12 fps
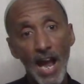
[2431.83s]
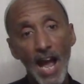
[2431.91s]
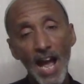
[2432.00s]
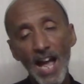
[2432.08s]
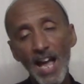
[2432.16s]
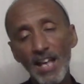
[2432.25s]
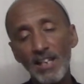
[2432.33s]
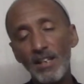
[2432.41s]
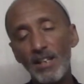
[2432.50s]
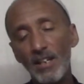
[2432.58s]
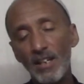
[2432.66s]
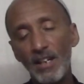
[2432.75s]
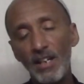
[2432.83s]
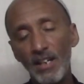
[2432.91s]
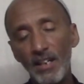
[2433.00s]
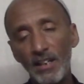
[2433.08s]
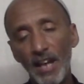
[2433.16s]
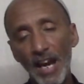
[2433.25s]
And
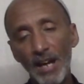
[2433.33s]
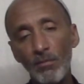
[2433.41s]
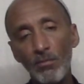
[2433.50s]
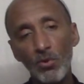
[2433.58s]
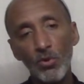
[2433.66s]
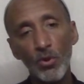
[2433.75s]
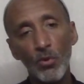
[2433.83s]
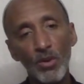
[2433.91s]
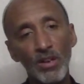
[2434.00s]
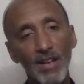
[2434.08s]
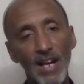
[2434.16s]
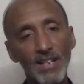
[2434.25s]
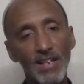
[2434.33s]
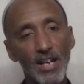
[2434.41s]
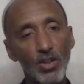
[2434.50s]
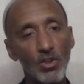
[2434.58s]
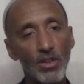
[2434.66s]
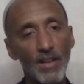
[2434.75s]
he came to the
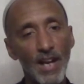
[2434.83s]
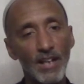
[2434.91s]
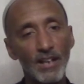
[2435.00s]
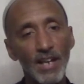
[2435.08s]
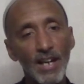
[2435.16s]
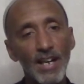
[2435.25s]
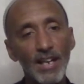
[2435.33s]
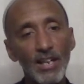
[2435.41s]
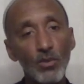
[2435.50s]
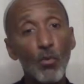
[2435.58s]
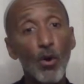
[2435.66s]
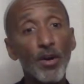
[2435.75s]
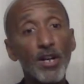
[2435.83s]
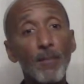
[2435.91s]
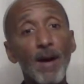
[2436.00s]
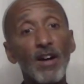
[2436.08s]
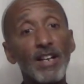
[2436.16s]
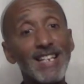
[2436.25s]
realization that he's worried
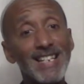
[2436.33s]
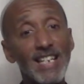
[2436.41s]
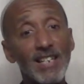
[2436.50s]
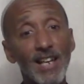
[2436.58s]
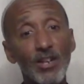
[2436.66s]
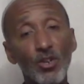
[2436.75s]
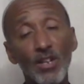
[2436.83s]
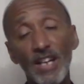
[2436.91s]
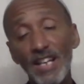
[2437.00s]
about his intention.